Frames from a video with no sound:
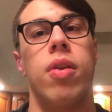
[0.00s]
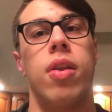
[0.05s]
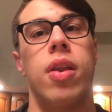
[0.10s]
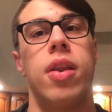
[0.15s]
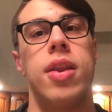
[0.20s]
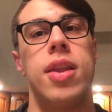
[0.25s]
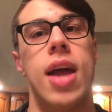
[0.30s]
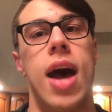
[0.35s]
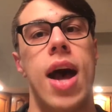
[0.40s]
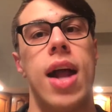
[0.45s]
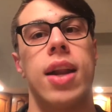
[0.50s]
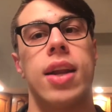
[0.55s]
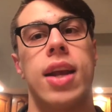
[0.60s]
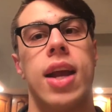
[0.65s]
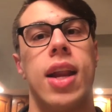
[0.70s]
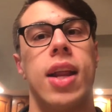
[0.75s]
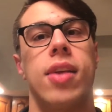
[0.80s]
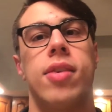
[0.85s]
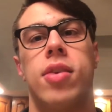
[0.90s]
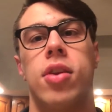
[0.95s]
not
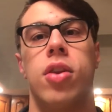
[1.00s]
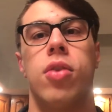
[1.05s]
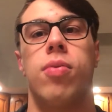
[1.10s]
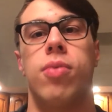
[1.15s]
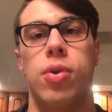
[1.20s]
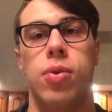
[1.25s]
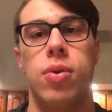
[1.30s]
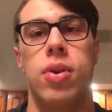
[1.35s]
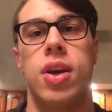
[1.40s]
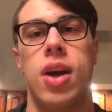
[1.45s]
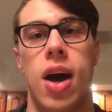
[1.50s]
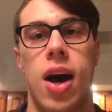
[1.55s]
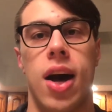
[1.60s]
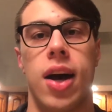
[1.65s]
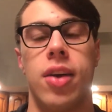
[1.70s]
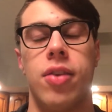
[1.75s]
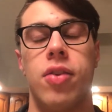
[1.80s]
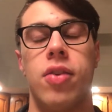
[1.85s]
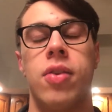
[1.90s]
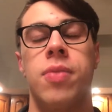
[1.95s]
getting to the root
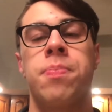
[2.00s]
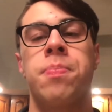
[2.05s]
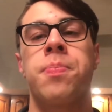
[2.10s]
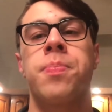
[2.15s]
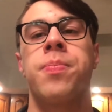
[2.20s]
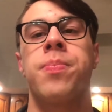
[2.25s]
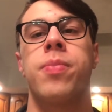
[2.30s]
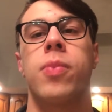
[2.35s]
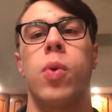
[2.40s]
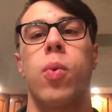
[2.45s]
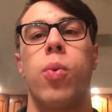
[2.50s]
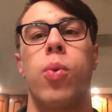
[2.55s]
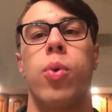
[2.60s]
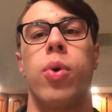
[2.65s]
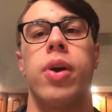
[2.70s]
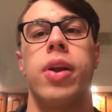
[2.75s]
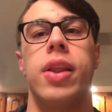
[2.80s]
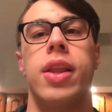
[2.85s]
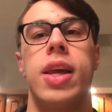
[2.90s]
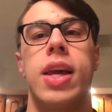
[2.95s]
cause
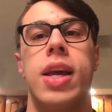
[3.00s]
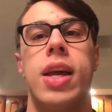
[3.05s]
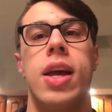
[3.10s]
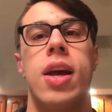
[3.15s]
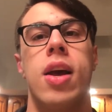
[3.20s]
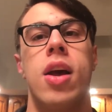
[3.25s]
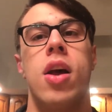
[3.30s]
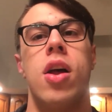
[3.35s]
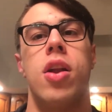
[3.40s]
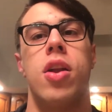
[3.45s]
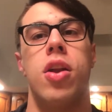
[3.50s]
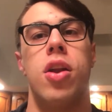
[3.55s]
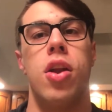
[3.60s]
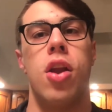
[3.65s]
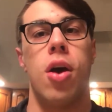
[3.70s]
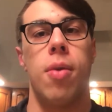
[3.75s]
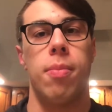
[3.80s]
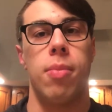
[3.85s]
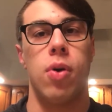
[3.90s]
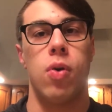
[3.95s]
or the
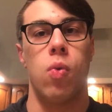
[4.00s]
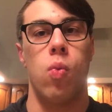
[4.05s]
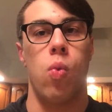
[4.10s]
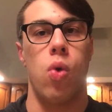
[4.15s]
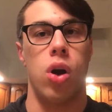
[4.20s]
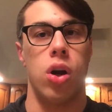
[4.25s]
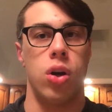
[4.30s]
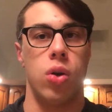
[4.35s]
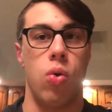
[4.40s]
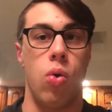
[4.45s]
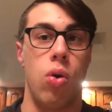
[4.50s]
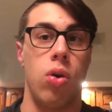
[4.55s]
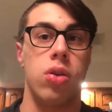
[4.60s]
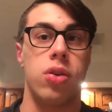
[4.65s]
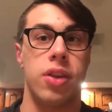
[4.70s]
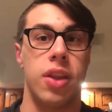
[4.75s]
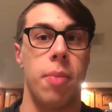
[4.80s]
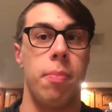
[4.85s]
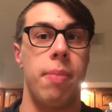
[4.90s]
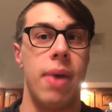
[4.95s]
number one goal
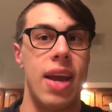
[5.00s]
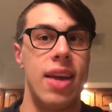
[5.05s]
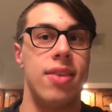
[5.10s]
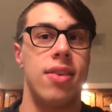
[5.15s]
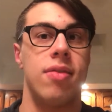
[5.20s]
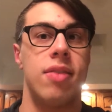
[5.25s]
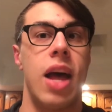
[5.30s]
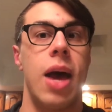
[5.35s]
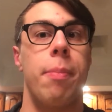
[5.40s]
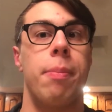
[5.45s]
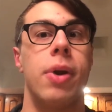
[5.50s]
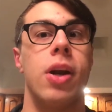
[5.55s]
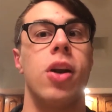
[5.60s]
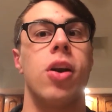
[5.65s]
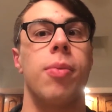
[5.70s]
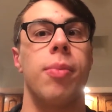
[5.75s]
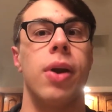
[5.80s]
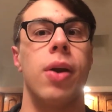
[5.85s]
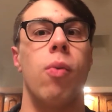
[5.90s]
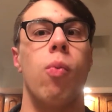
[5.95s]
or the base of that
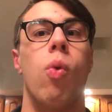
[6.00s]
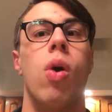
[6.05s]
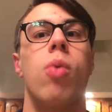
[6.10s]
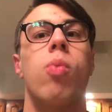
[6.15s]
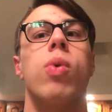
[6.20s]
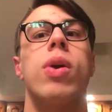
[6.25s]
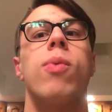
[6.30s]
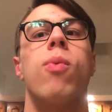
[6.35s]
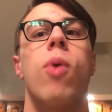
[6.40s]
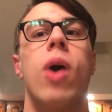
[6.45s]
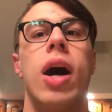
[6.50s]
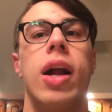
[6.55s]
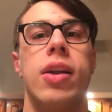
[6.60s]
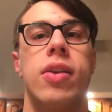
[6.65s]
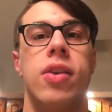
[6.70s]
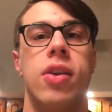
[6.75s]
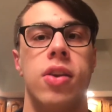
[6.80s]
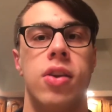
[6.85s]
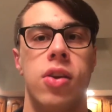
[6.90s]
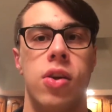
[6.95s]
pyramid, what we want
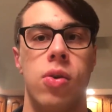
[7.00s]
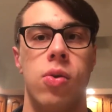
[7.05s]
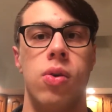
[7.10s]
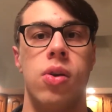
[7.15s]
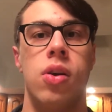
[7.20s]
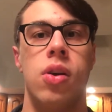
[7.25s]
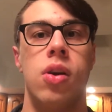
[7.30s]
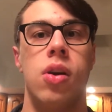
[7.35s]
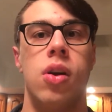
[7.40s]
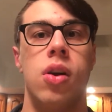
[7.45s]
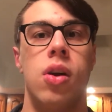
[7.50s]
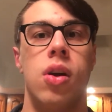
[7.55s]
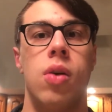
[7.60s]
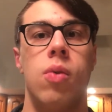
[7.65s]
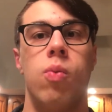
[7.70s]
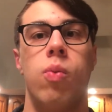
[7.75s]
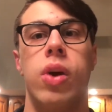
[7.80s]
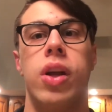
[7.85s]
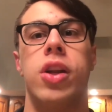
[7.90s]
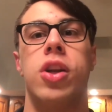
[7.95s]
to do
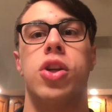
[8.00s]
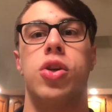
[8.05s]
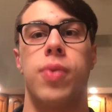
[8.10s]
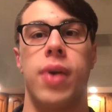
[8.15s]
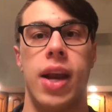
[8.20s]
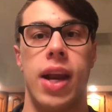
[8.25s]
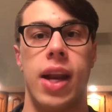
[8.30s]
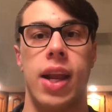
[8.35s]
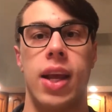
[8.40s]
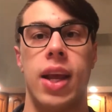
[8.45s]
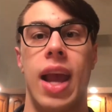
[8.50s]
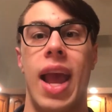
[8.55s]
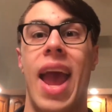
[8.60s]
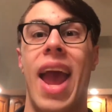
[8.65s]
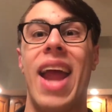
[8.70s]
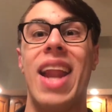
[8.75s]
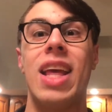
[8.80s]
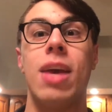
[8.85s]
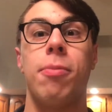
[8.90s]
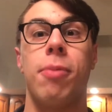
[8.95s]
when training
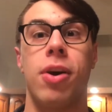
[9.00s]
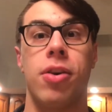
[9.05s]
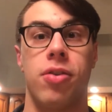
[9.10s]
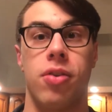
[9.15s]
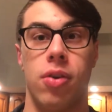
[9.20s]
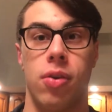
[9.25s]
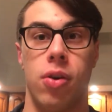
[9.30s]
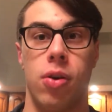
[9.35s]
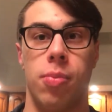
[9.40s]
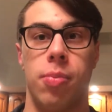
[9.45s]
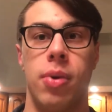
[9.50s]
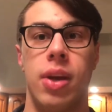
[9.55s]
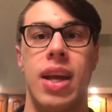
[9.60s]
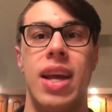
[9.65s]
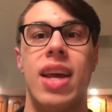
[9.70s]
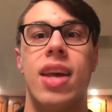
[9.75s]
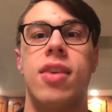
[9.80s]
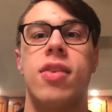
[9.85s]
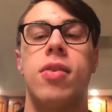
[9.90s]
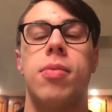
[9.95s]
any muscle group,
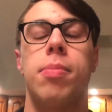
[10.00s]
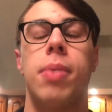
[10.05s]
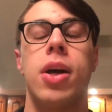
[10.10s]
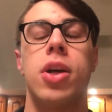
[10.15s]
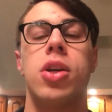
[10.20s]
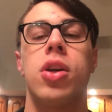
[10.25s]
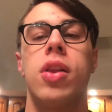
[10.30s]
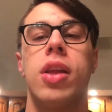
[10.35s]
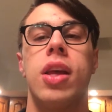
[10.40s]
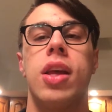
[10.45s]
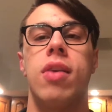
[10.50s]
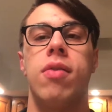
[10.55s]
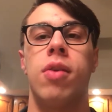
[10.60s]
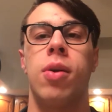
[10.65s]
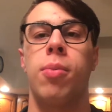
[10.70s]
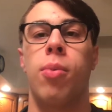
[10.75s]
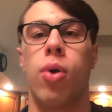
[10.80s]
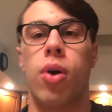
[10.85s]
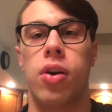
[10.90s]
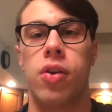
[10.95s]
especially
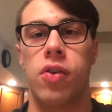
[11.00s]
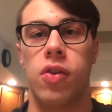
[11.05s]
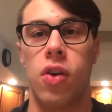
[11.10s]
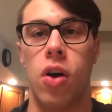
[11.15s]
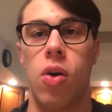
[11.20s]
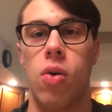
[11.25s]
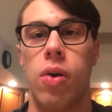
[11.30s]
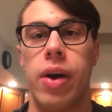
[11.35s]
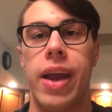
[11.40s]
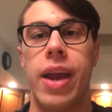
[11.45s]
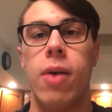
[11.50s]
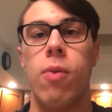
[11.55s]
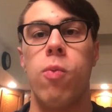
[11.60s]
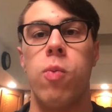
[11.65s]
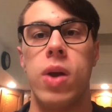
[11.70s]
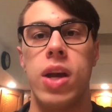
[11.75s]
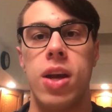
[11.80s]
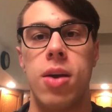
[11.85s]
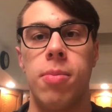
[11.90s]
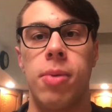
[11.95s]
even more so a
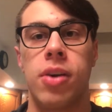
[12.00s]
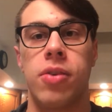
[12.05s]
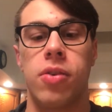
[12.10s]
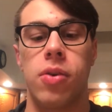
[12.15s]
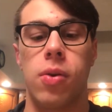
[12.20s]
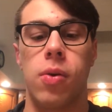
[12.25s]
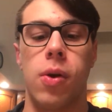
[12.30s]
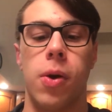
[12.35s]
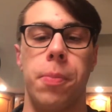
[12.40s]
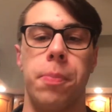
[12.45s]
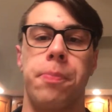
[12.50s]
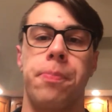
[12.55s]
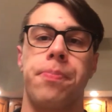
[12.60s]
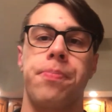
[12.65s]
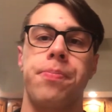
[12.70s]
weak muscle group.